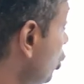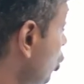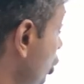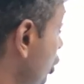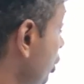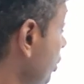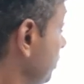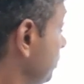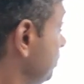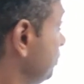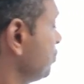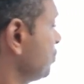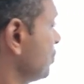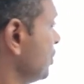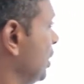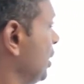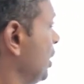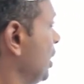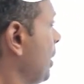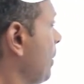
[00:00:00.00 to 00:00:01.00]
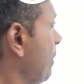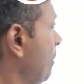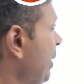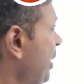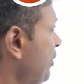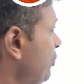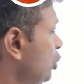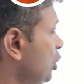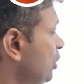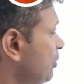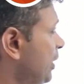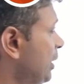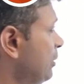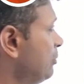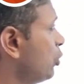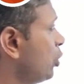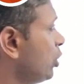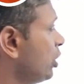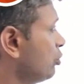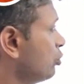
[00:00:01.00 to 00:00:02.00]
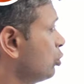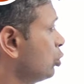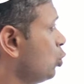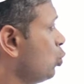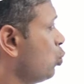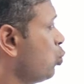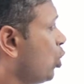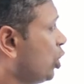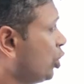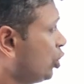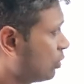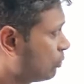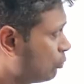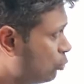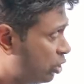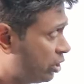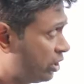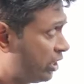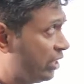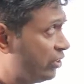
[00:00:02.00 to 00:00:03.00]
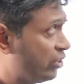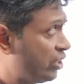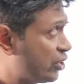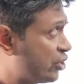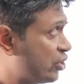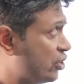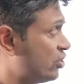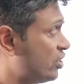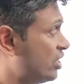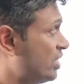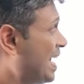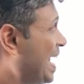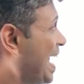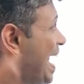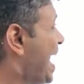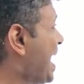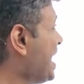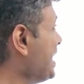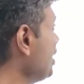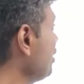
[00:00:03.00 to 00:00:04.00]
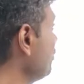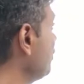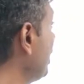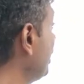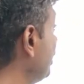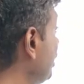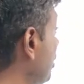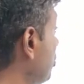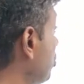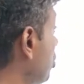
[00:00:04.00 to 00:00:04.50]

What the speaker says: could pay for the five products through one or more transactions in any way they